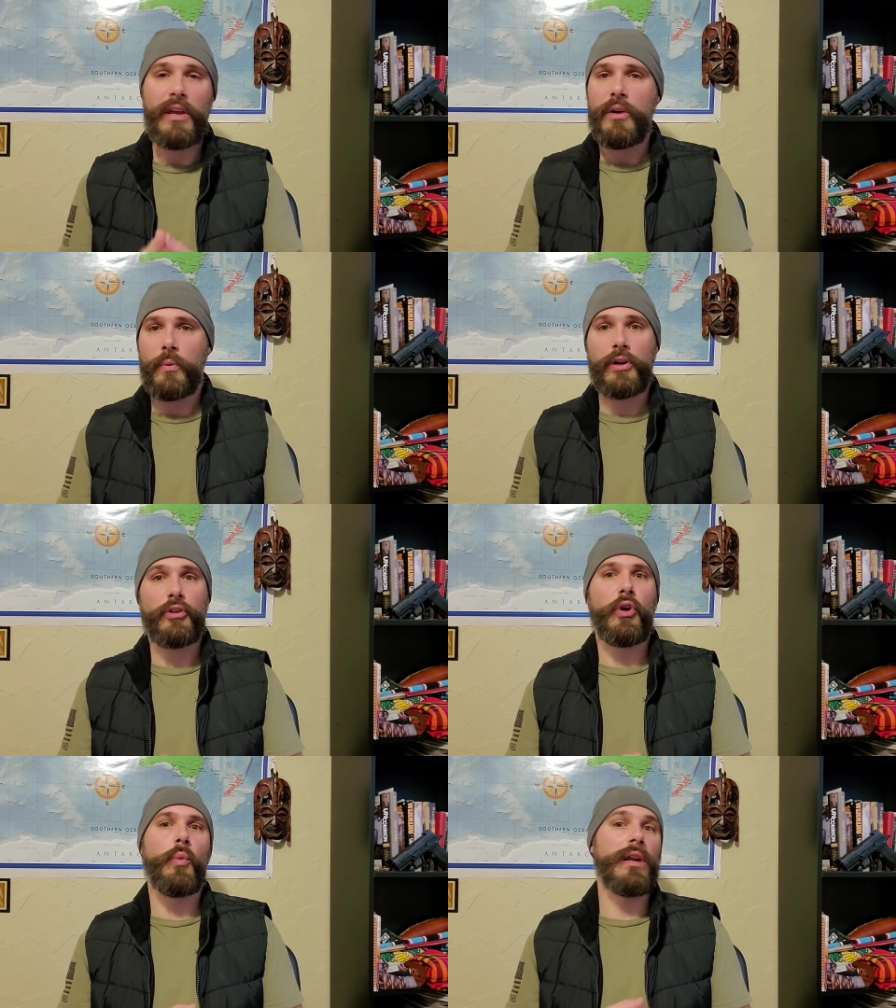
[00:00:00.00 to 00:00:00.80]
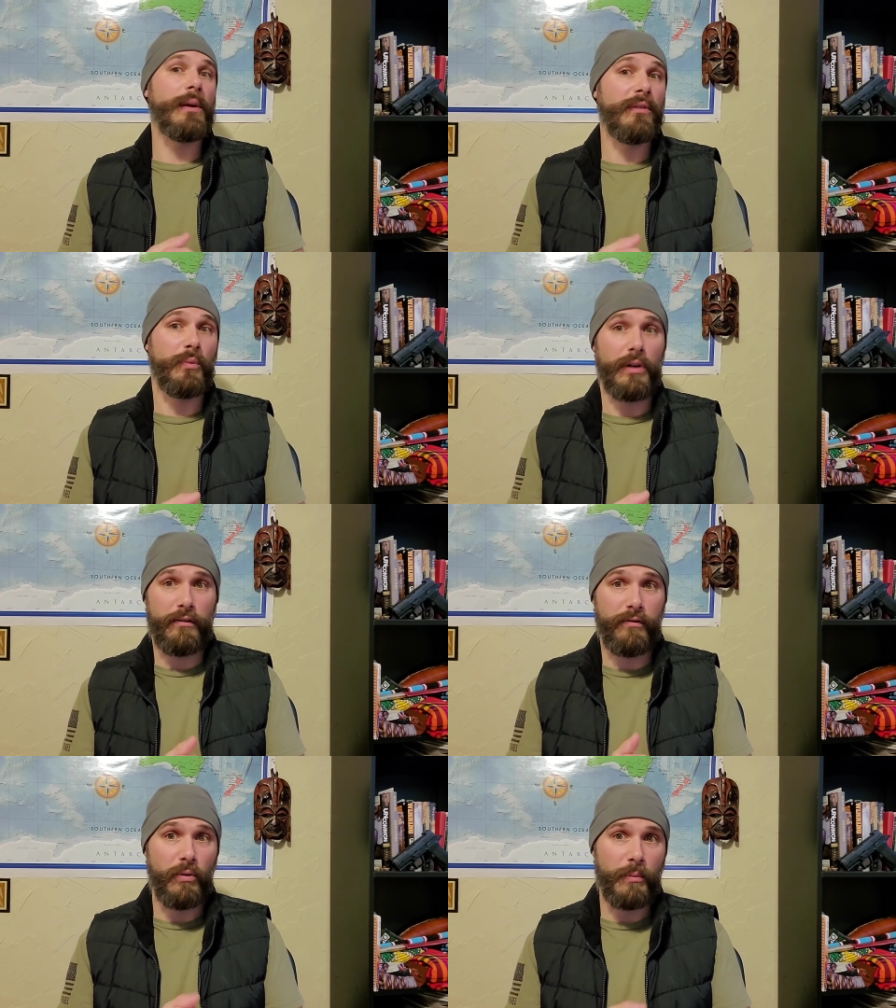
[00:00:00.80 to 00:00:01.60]
We don't know what he was wanted
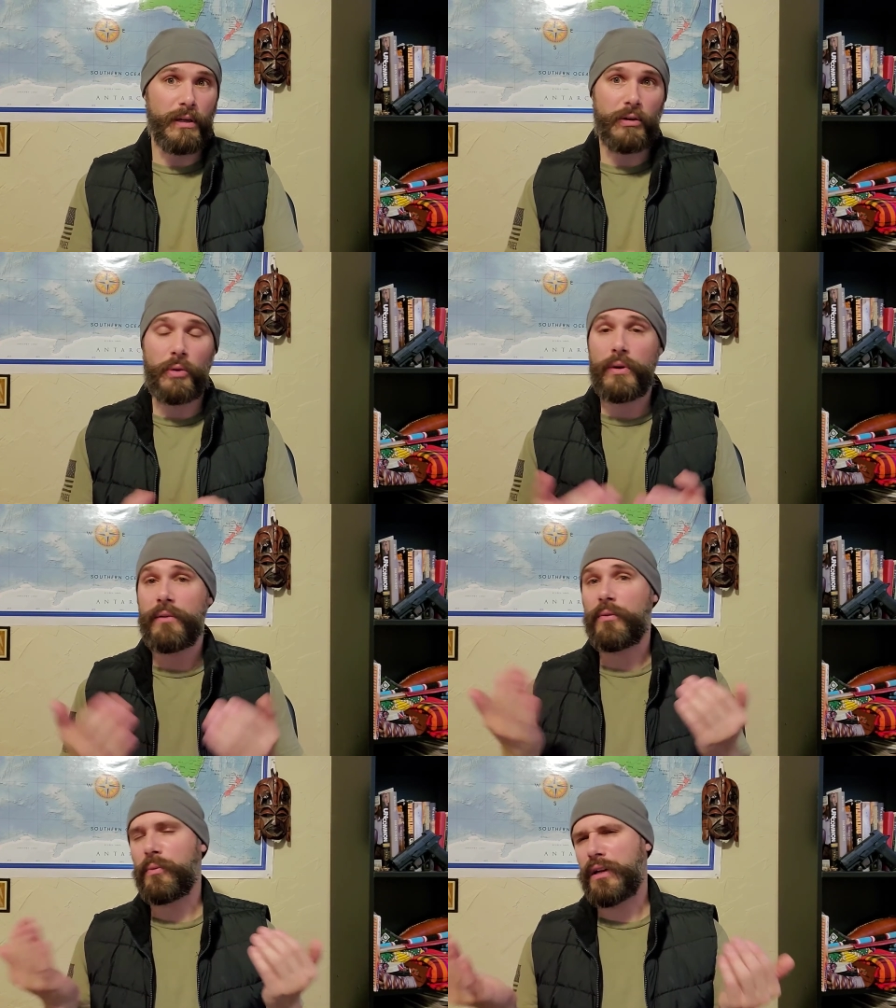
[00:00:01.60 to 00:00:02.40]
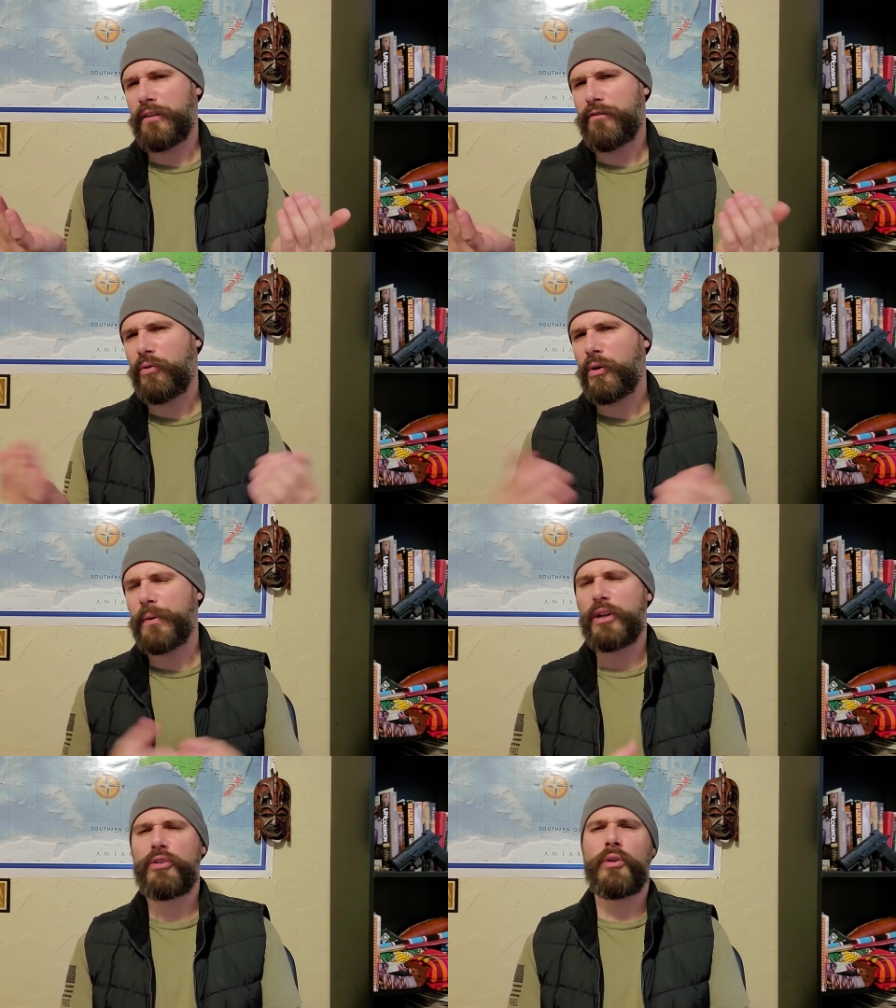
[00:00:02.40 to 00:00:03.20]
for. We don't know what he was running for. We
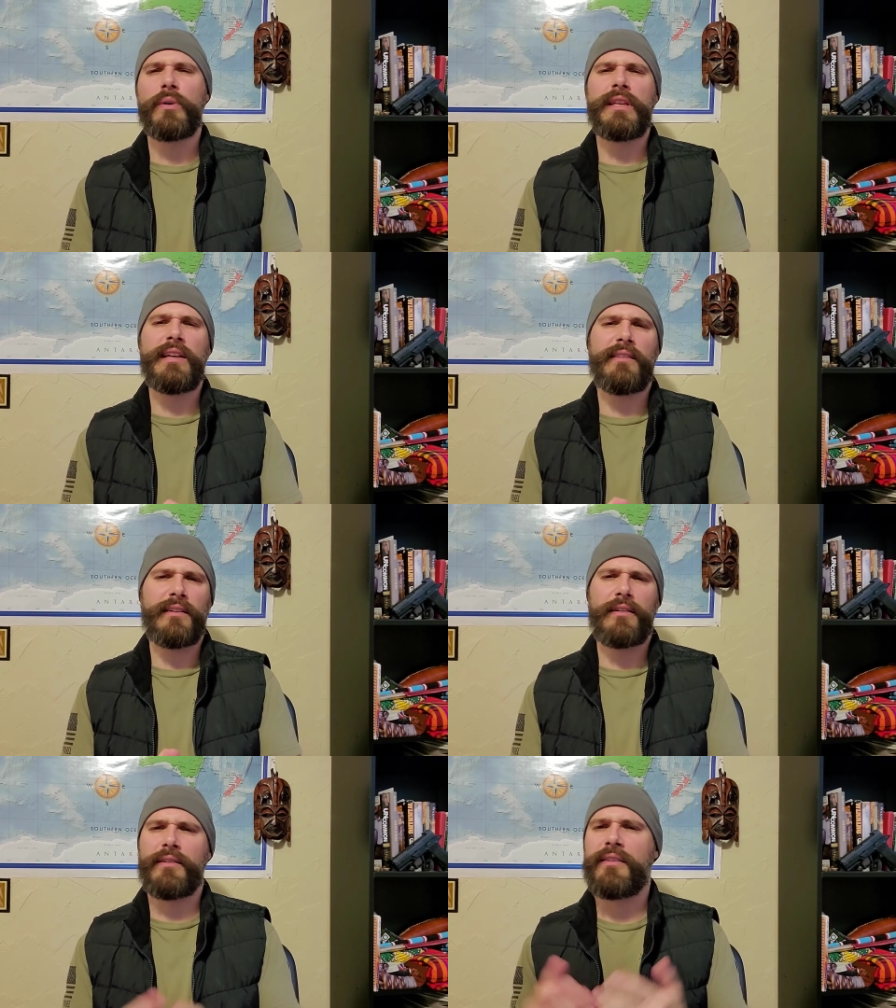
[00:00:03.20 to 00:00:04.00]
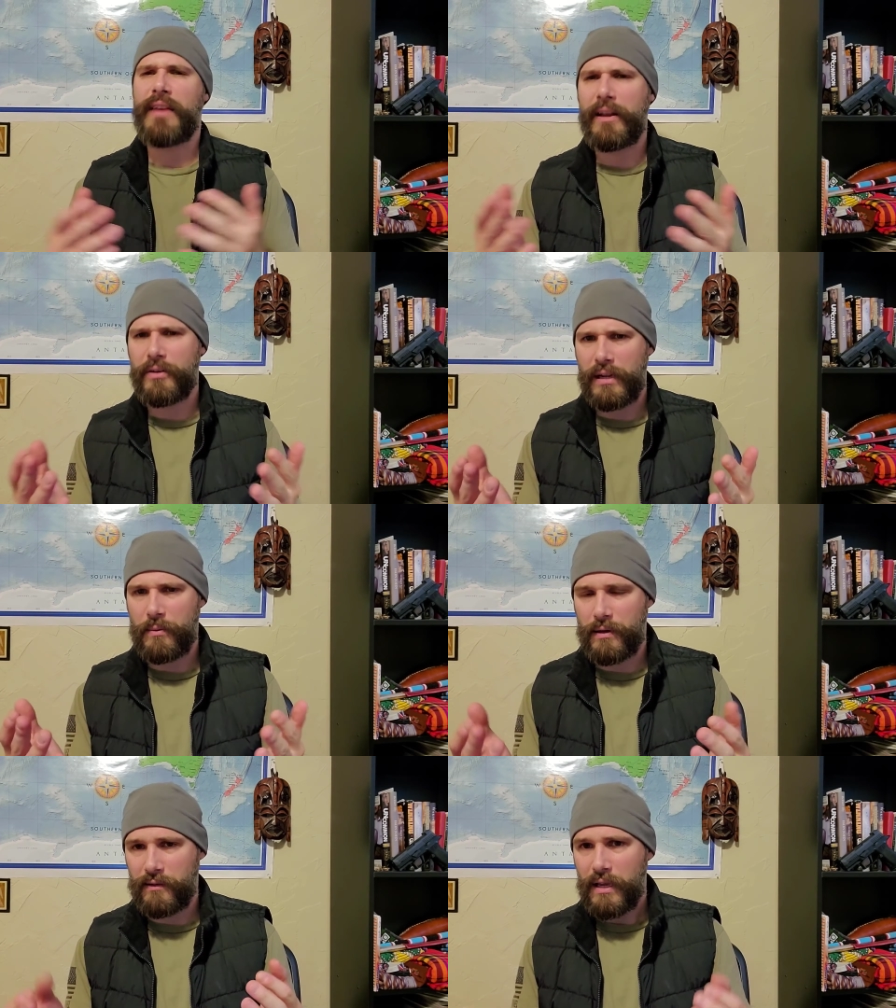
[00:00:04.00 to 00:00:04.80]
don't know what the incident on Saturday
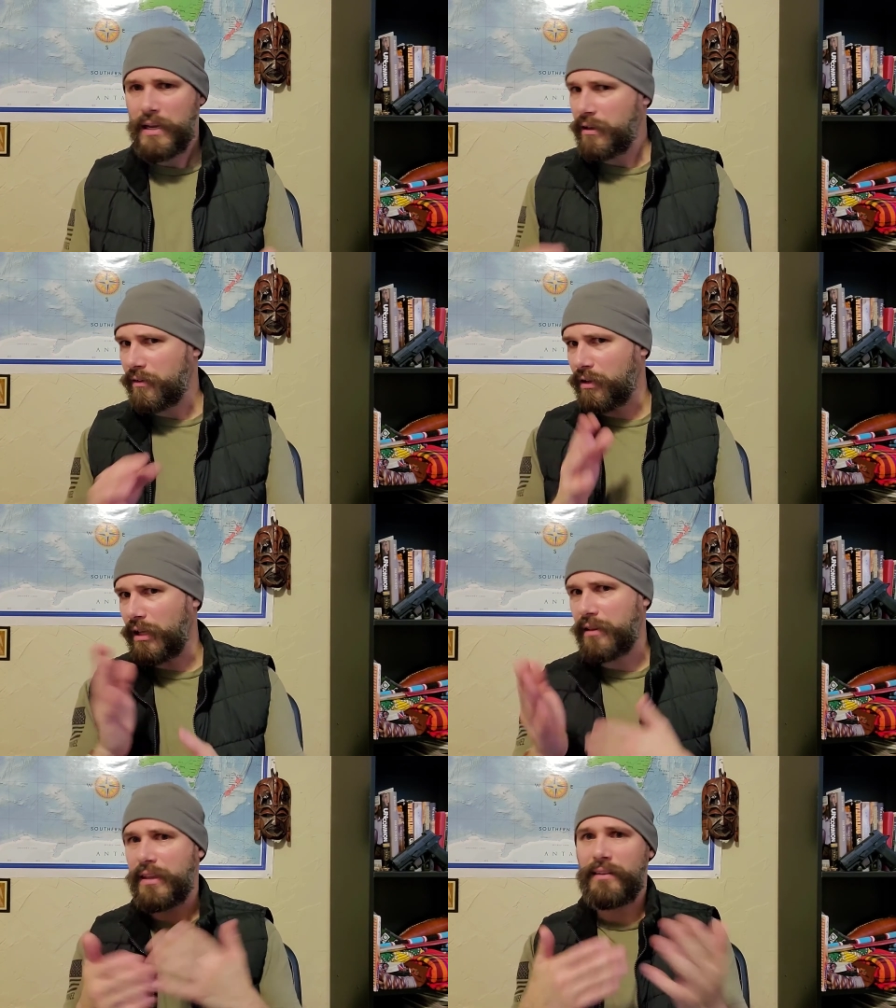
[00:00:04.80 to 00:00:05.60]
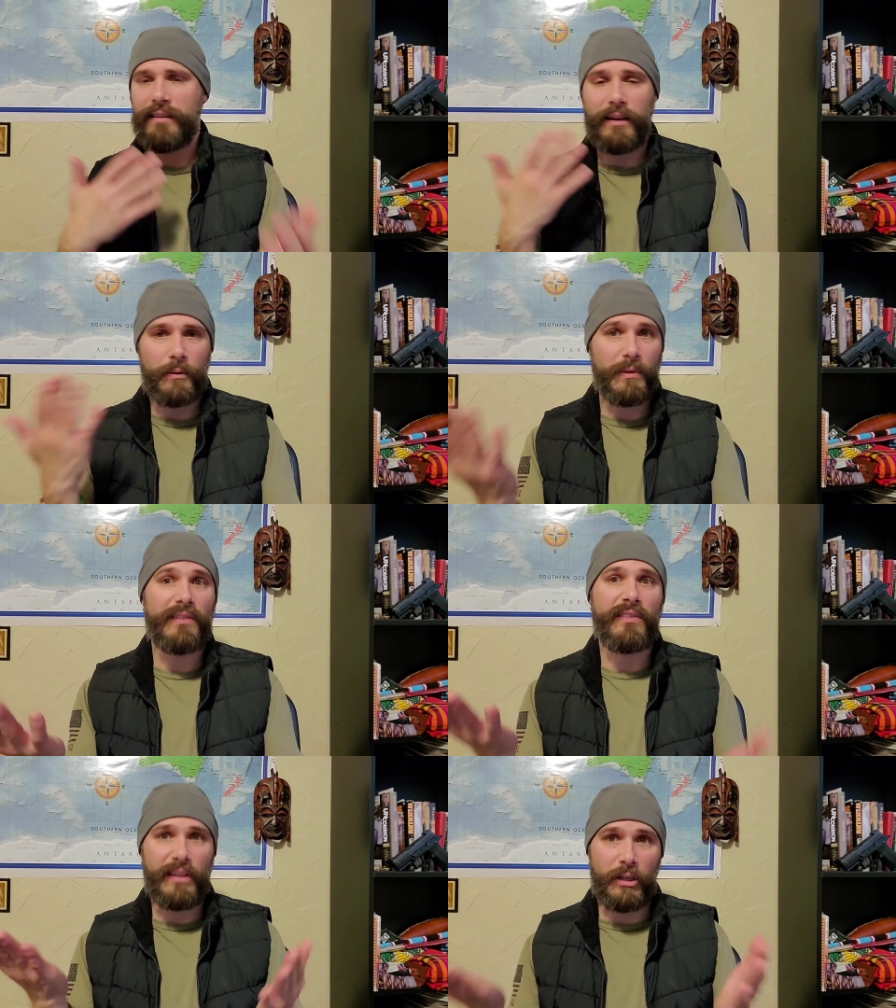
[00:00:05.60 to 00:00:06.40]
was. There's a lot of things here we
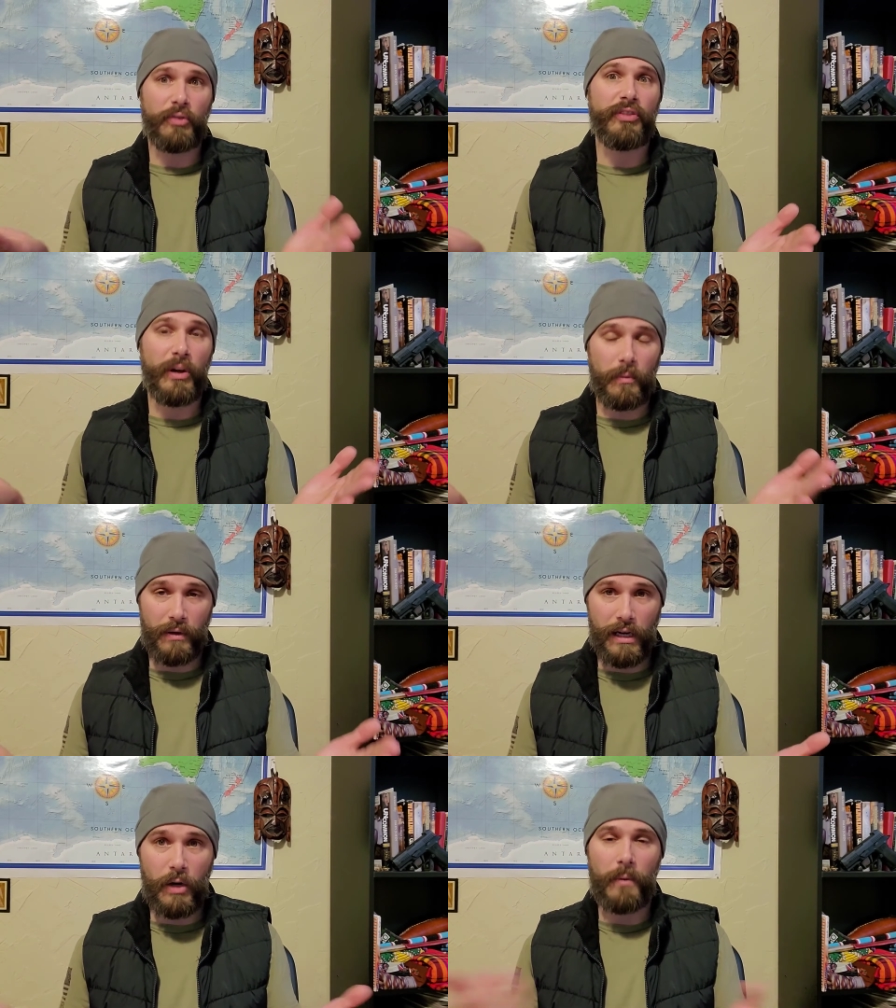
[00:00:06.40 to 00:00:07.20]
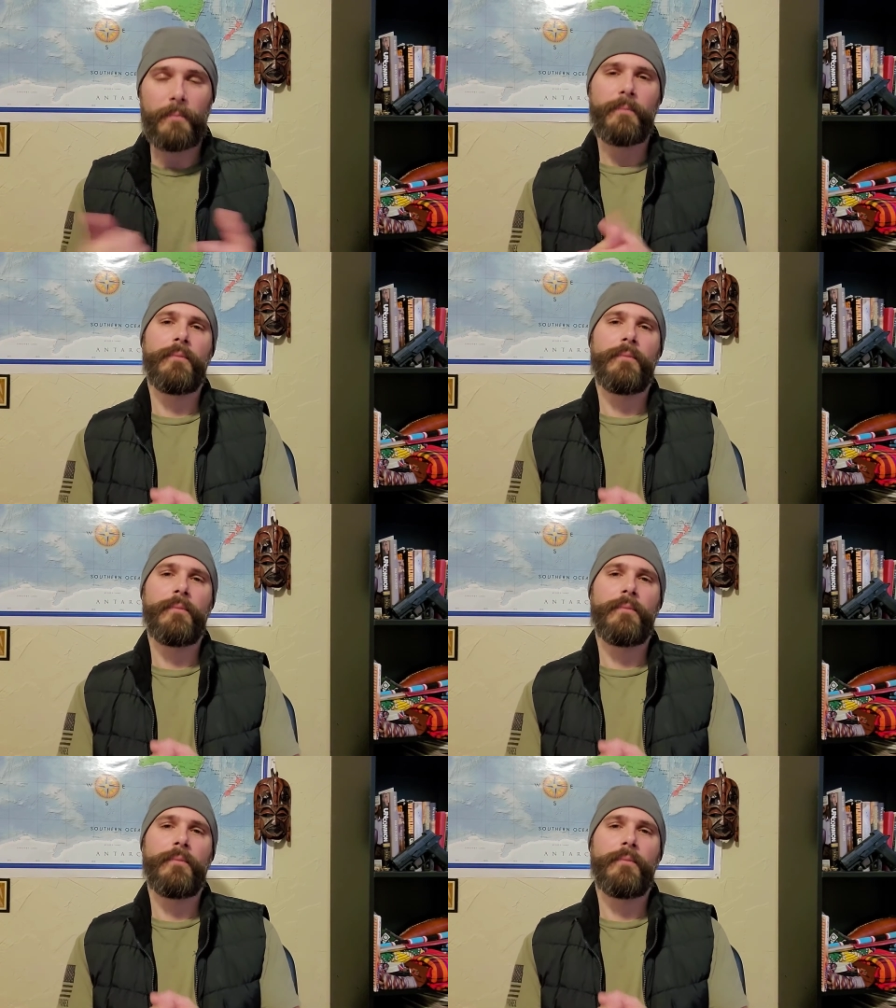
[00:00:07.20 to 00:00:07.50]
still don't know.